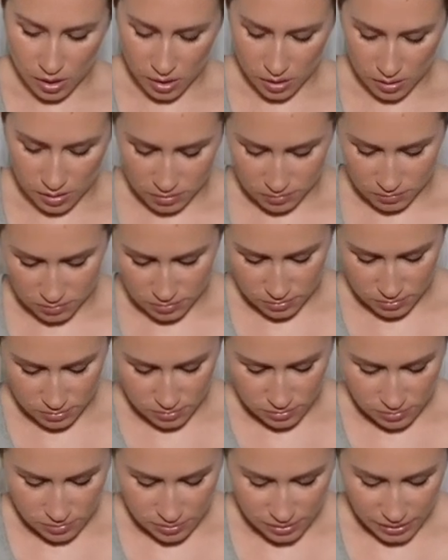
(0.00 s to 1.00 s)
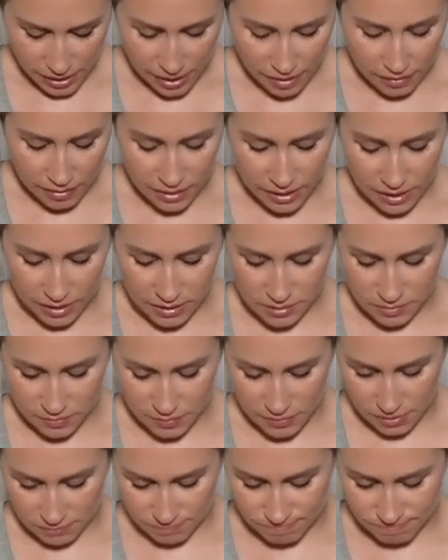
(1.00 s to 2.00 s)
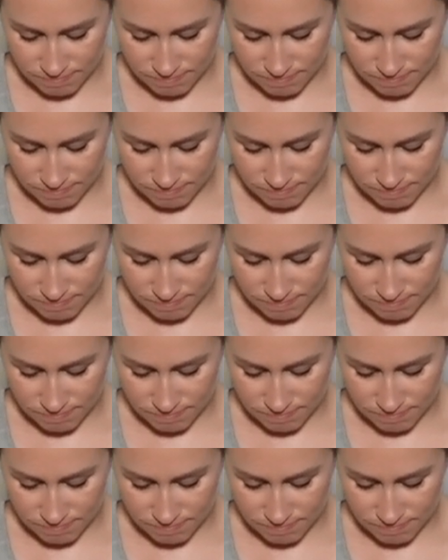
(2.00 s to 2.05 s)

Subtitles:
uh-oh, did I already get something?